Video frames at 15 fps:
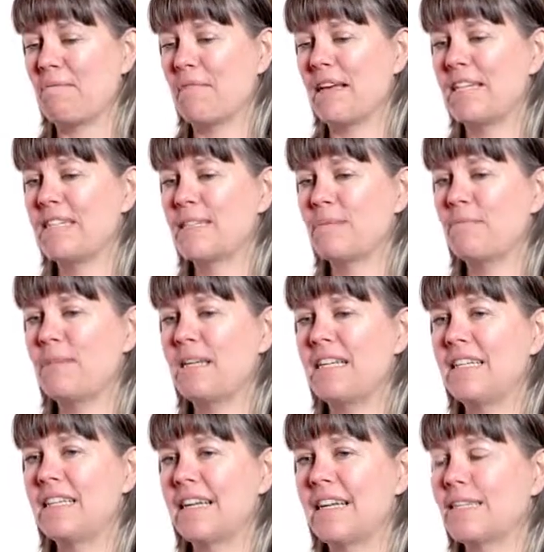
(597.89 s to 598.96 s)
it doesn't
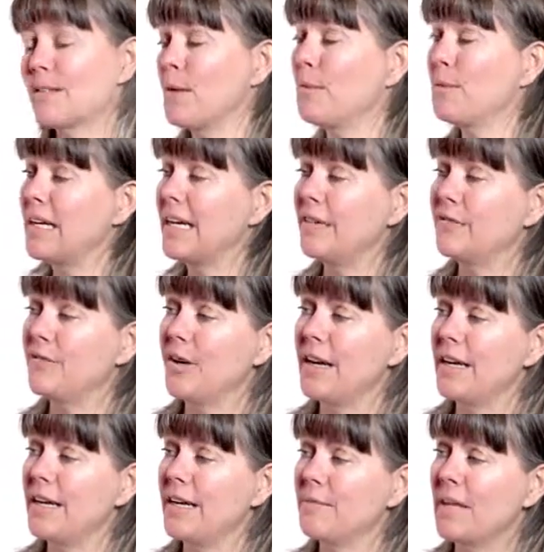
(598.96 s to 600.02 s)
mean that it's completely
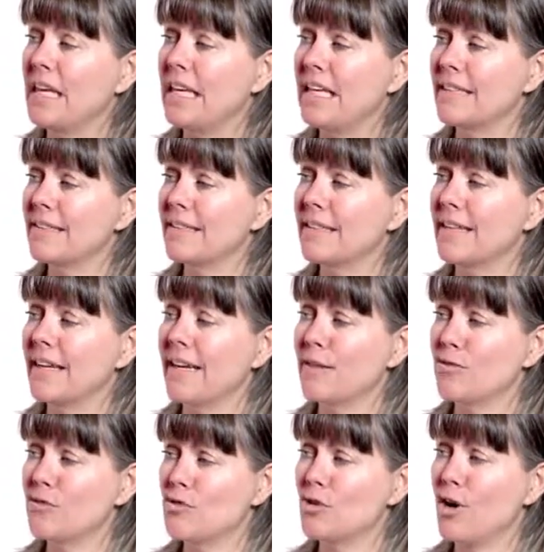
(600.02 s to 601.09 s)
fully healed
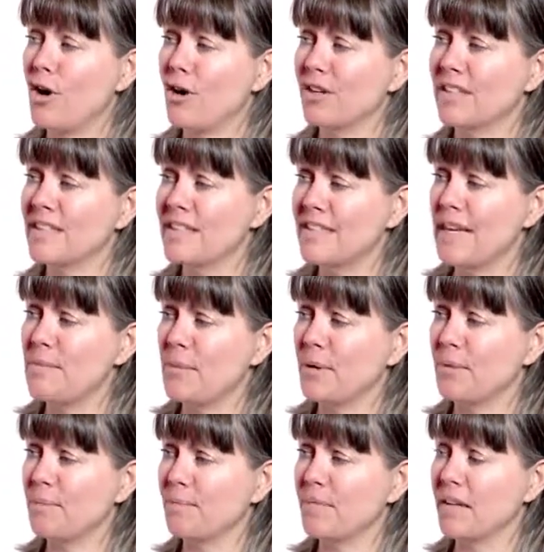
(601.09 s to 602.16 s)
and strong and
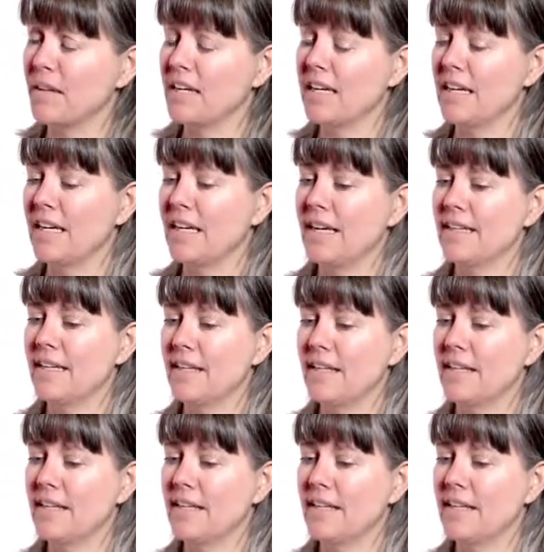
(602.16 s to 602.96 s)
stable. And